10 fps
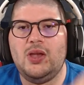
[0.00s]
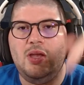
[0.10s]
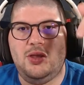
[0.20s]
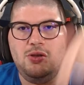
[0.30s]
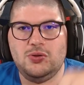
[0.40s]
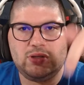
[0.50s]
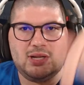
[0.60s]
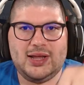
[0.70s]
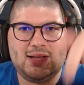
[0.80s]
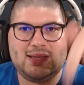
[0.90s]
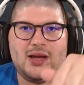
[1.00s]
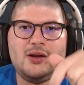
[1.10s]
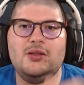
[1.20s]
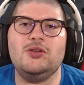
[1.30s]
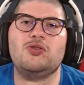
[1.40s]
Use the link down
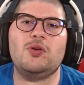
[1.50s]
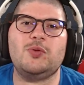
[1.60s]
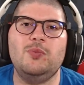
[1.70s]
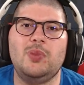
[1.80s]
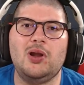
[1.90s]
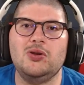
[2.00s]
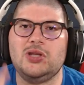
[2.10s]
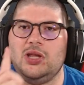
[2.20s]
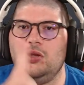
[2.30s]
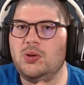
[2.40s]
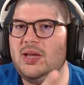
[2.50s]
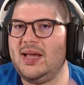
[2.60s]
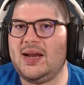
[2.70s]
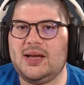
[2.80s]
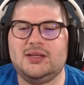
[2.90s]
in the description below so that you can
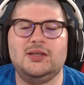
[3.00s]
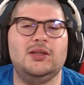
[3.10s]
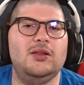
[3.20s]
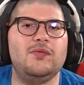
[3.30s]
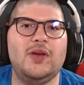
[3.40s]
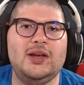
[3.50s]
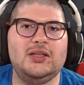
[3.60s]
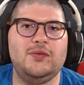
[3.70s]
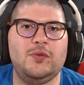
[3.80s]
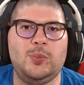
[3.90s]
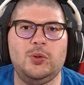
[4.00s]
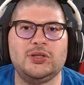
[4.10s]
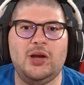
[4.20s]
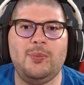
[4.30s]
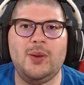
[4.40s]
get access to the Fantasy Football
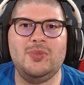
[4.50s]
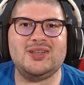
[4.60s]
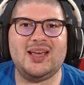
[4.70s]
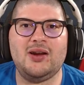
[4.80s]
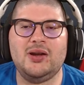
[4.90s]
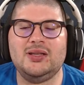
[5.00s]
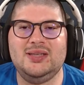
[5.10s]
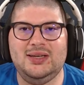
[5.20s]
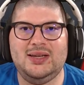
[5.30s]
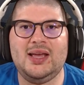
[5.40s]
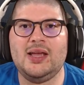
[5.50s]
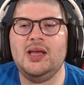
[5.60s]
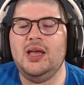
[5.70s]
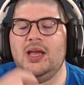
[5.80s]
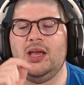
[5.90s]
Scout members area today.
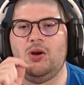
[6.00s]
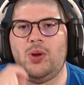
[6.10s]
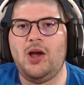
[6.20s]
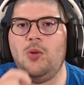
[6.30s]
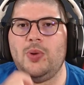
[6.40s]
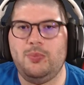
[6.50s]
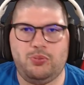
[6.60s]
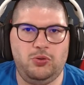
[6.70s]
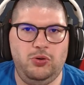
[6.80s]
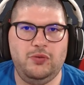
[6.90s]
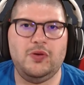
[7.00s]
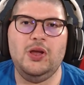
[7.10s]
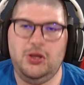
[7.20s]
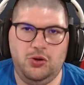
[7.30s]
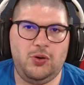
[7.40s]
It'll help improve
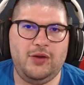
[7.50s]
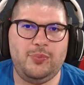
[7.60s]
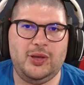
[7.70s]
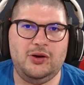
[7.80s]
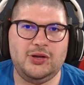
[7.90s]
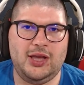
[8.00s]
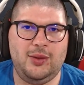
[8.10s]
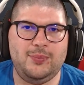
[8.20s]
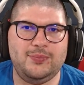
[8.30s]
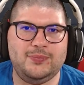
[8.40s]
your FPL game.